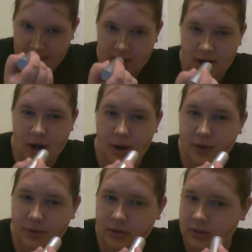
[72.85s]

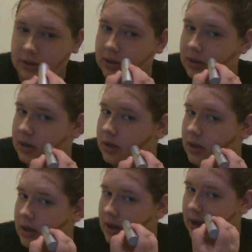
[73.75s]
nose,
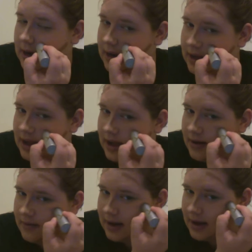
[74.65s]
and again
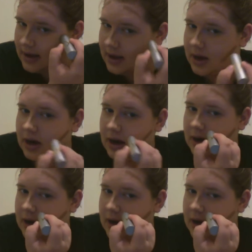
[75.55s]
right here.